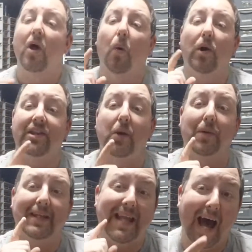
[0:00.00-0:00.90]
What they
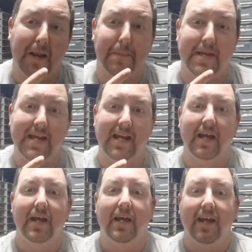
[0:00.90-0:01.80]
will not be
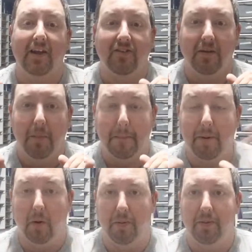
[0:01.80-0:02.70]
is
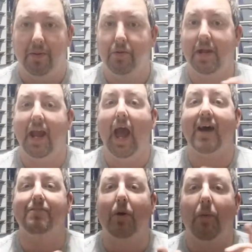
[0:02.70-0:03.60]
both. You can't
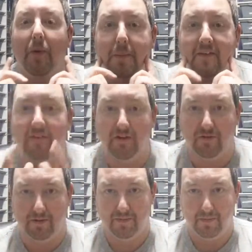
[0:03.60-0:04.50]
have both or be
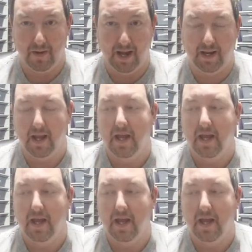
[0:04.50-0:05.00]
visual, right?